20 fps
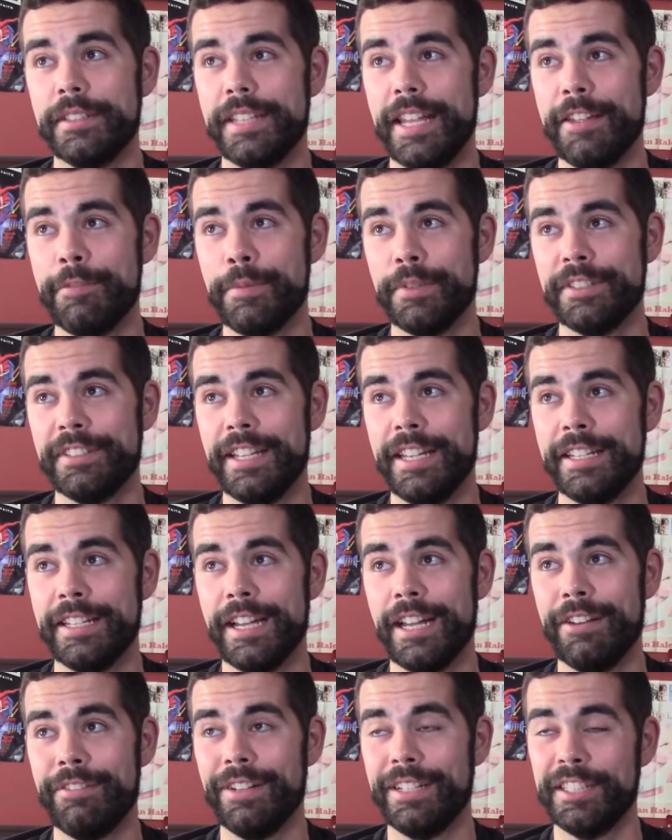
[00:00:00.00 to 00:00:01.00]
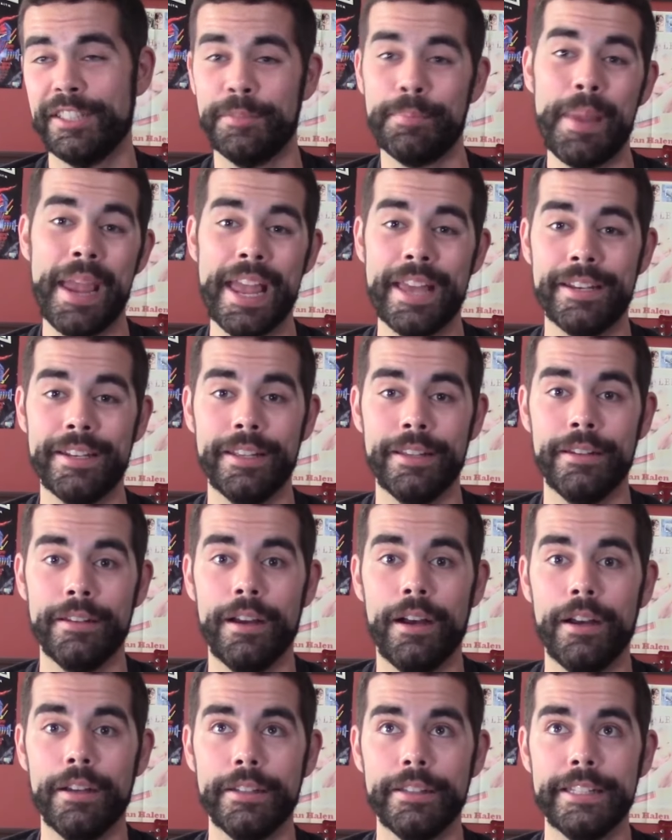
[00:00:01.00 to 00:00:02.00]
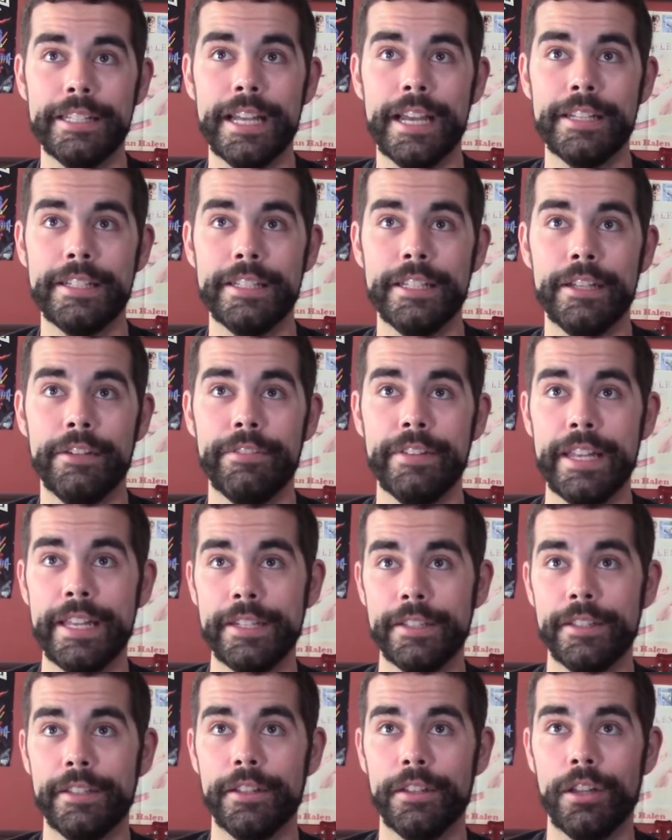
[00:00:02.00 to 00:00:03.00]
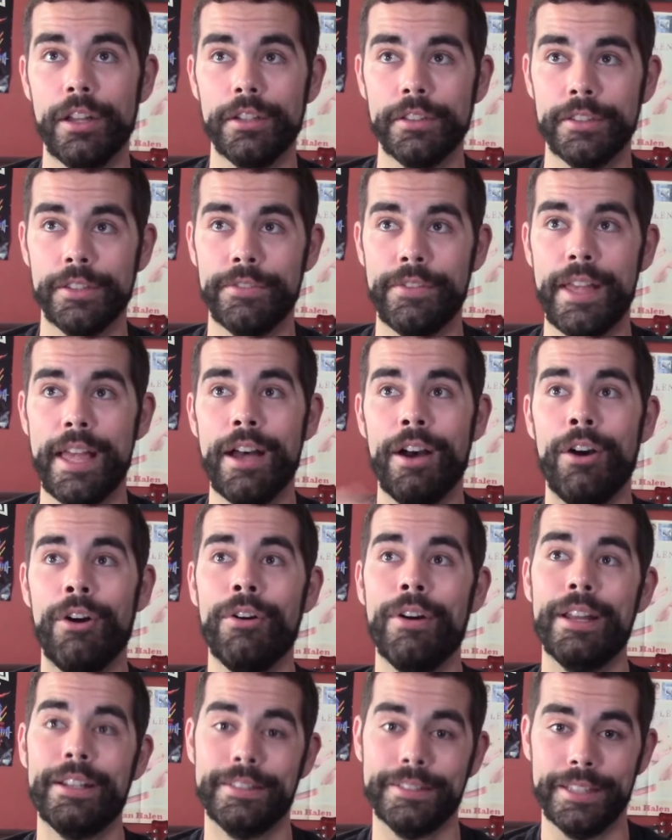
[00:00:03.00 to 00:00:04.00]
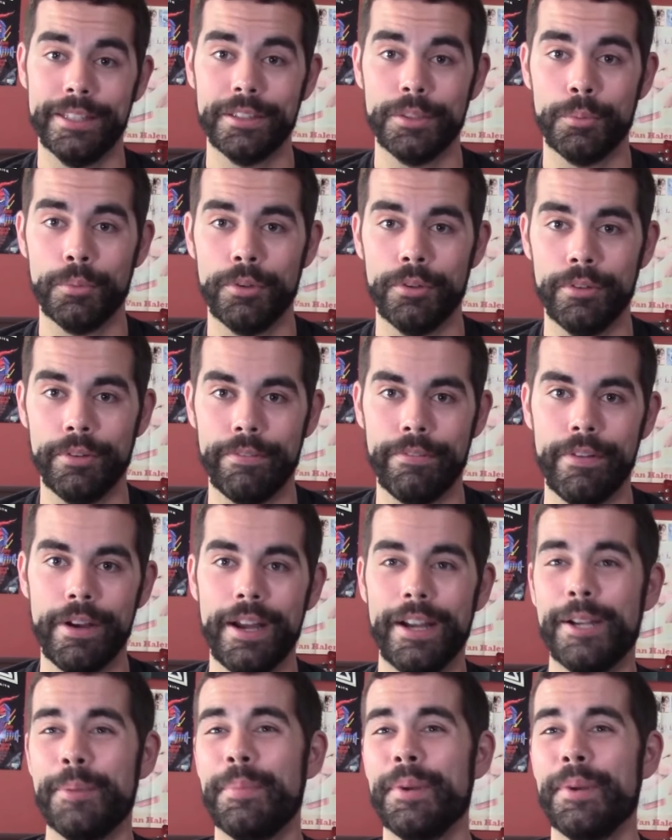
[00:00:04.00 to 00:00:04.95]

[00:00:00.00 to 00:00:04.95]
Dave Mustaine kind of expanded on the idea of Into the Lungs of Hell and Set the World Afire,